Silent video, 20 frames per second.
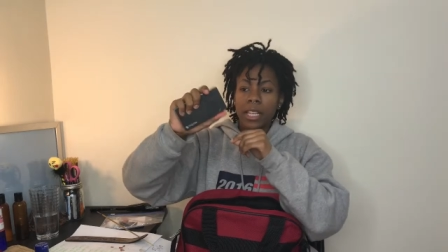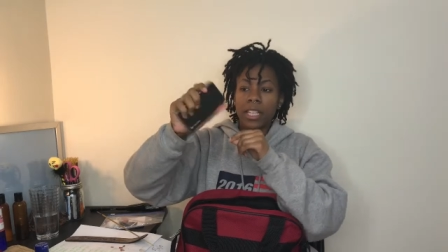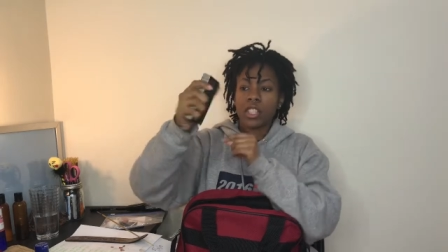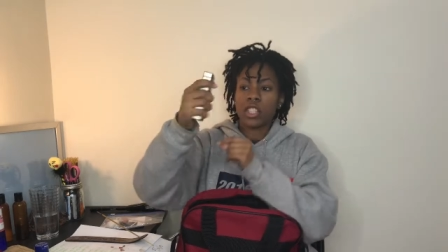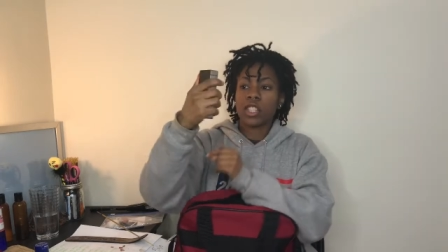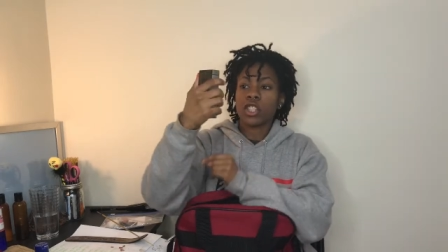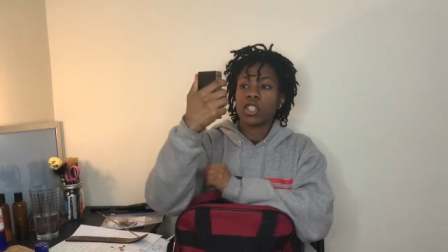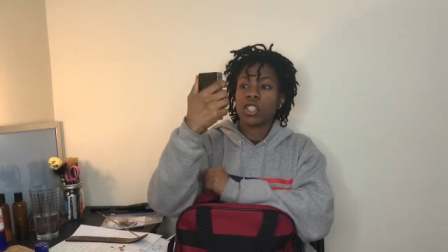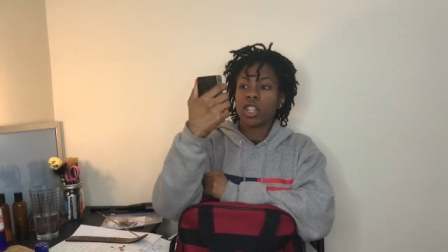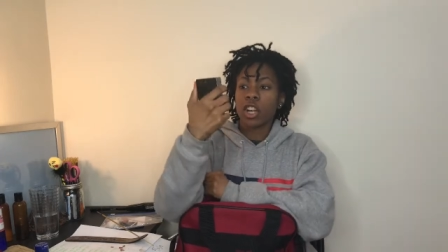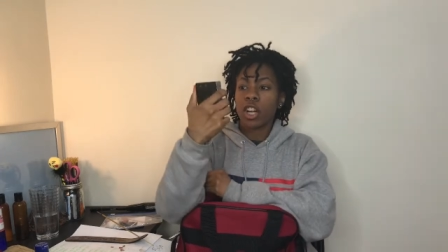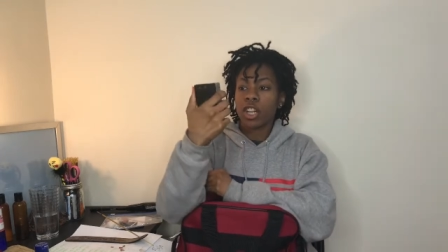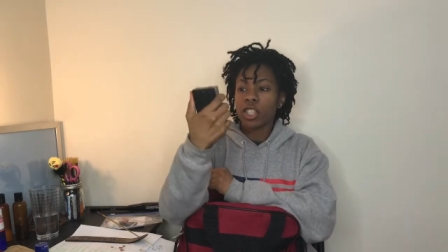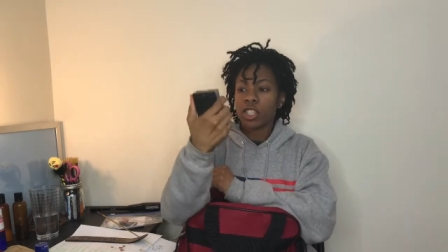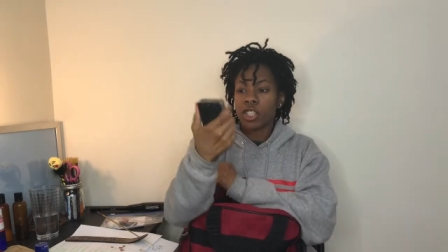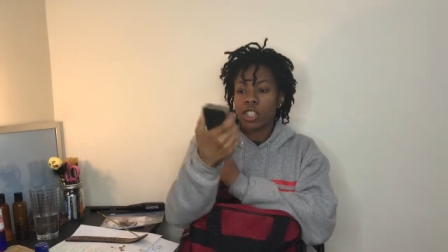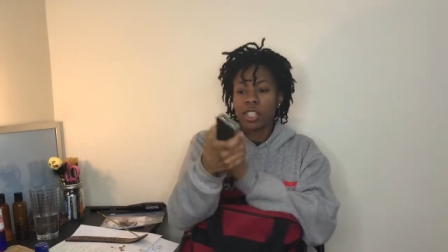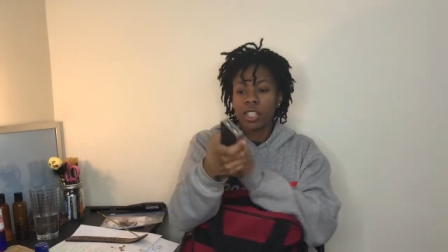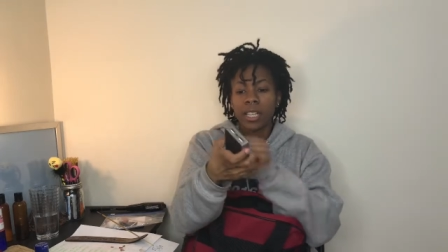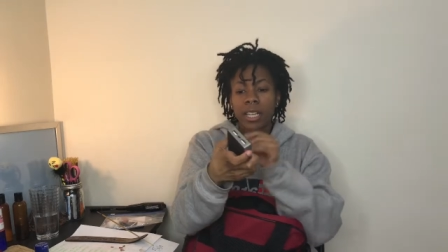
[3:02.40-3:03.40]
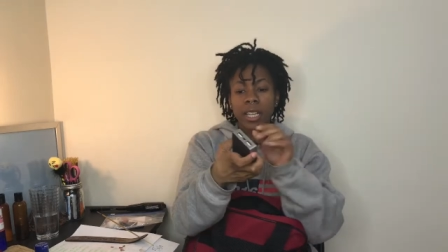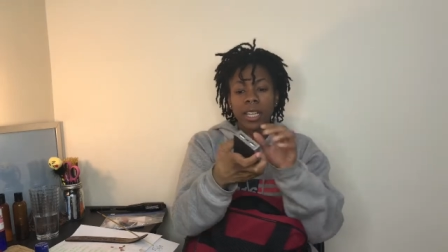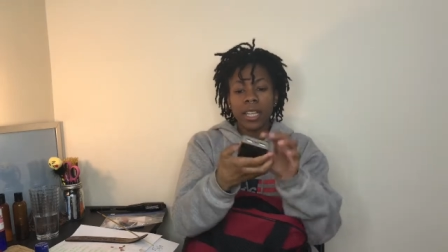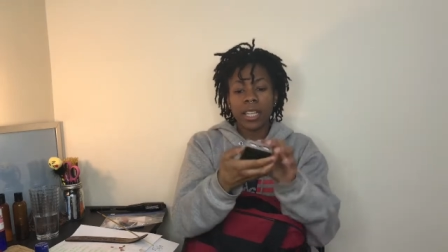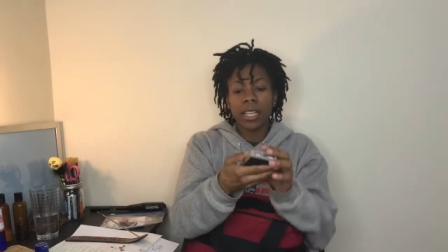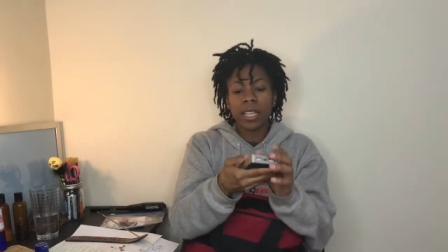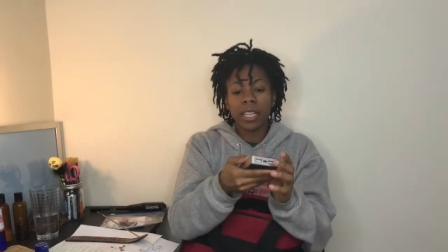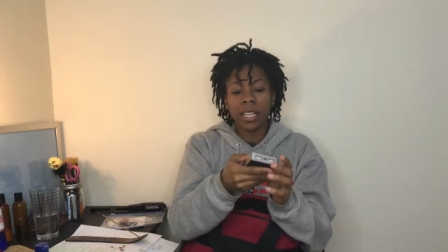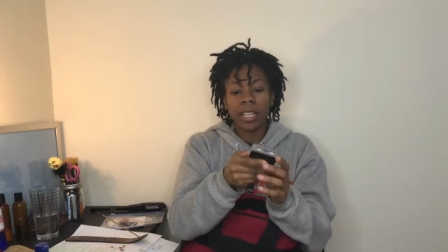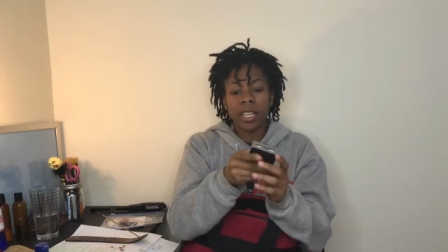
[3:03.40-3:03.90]
It's a charger.
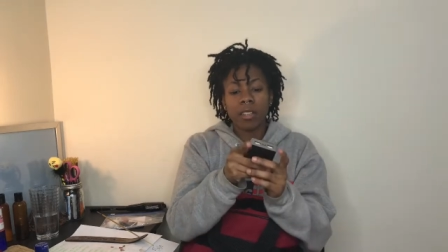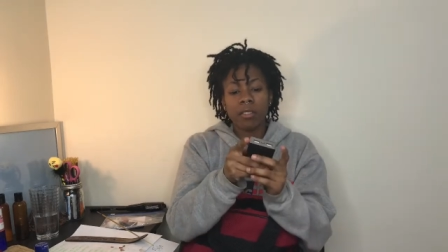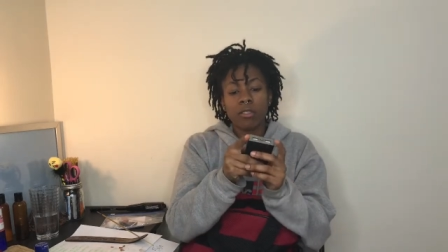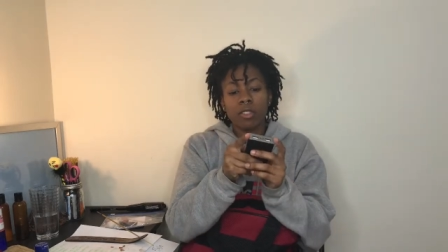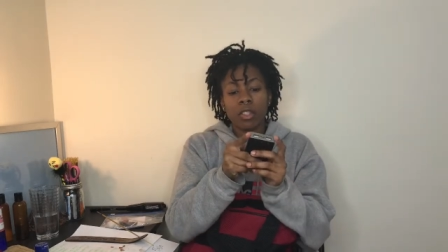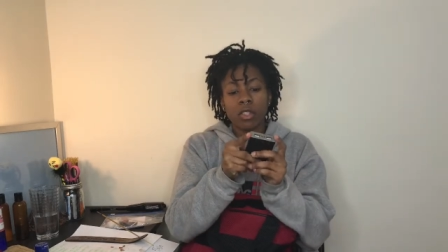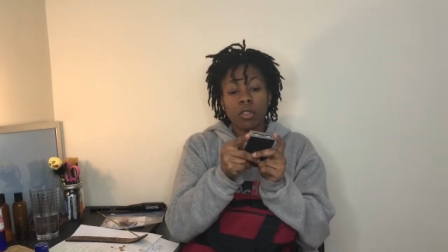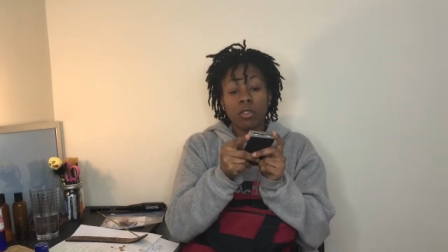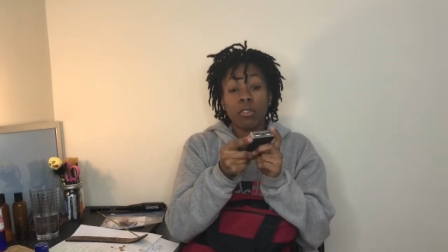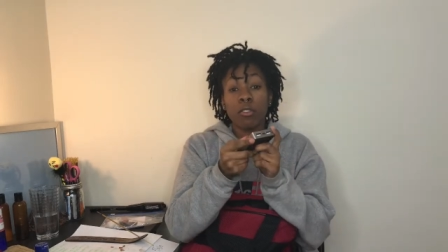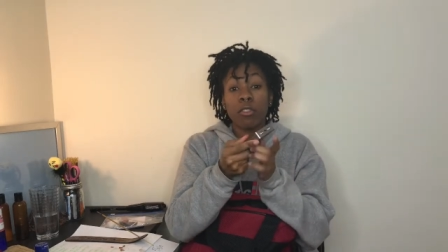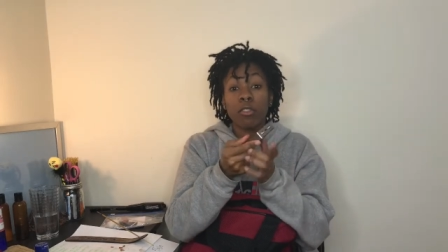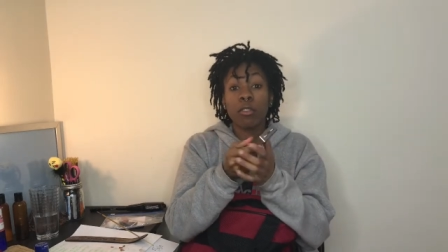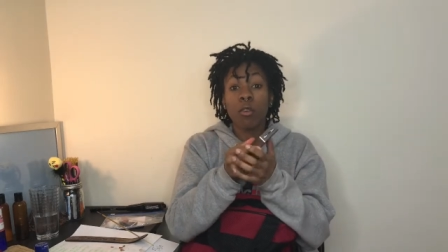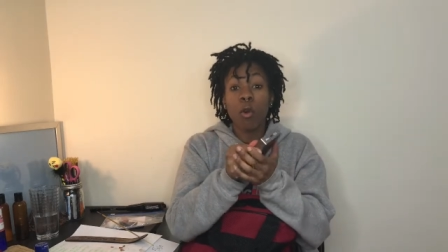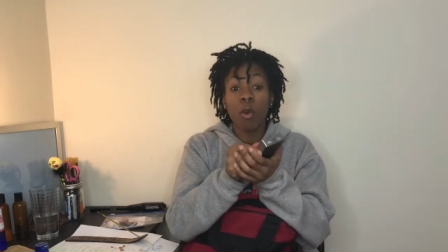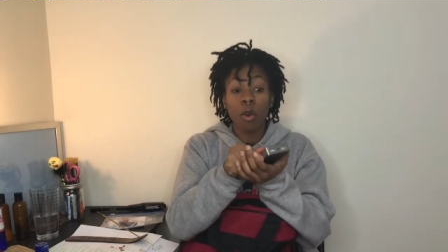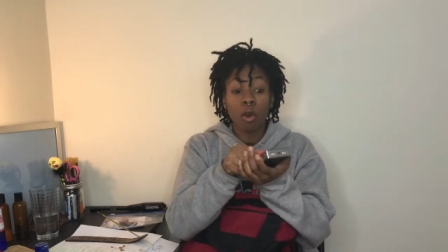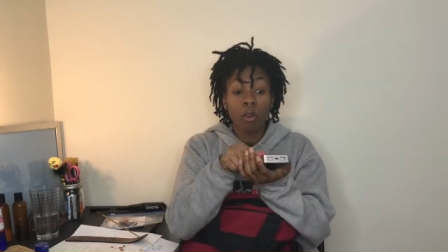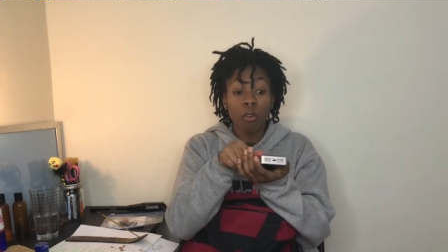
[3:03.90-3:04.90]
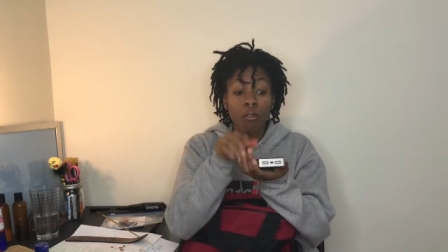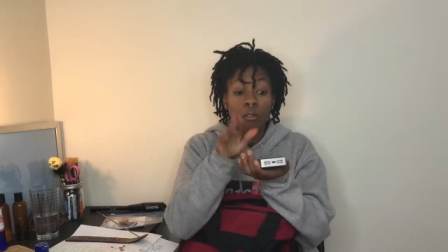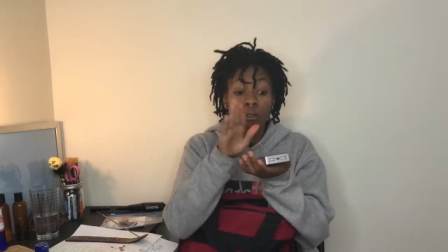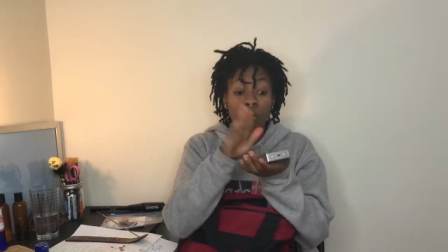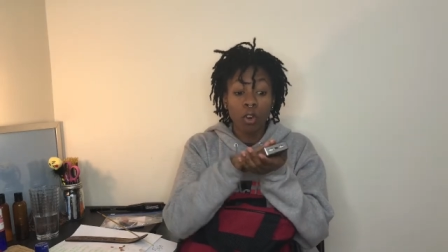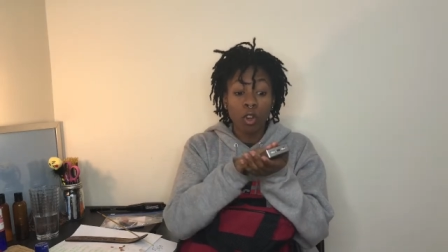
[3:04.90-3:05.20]
It gives you four